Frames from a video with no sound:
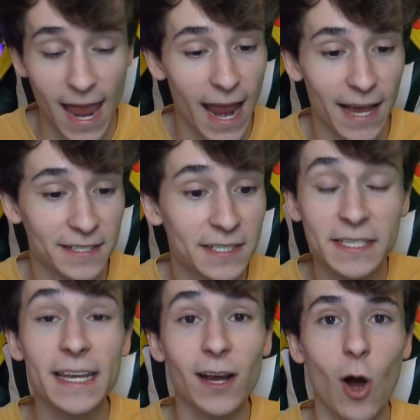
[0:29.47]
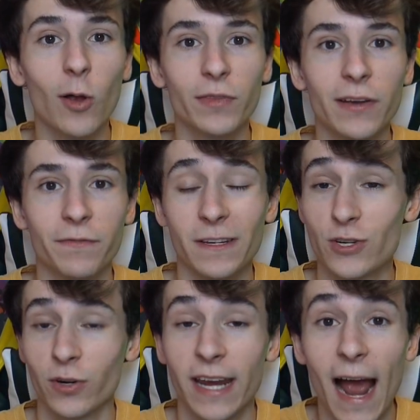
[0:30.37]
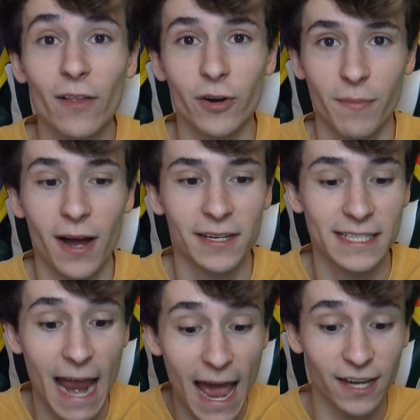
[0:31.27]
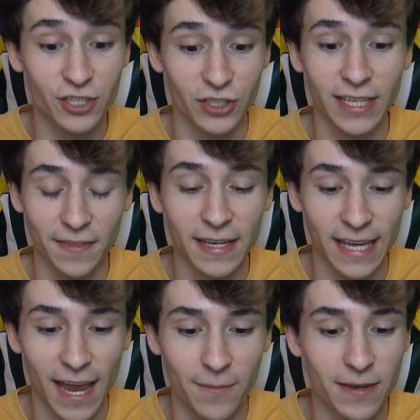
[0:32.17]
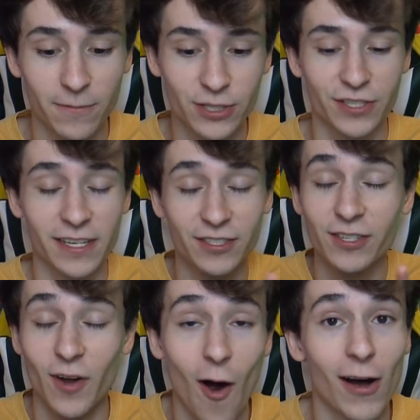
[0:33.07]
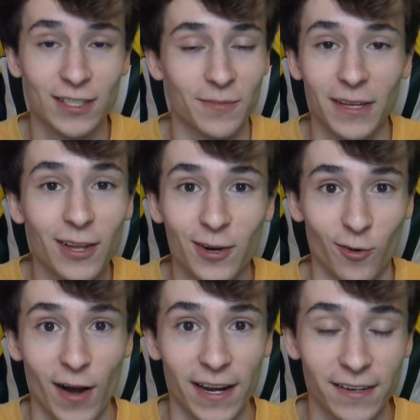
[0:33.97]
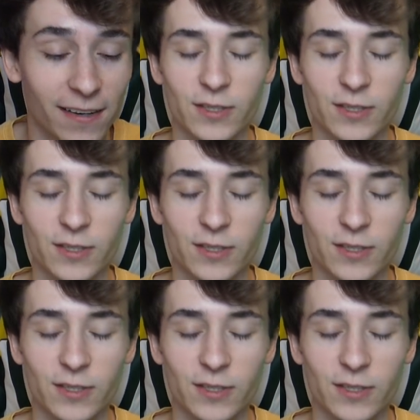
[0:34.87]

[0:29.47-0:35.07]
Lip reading: And seeing all of the official Galar Mons actually in the game, it's just awesome. They look great.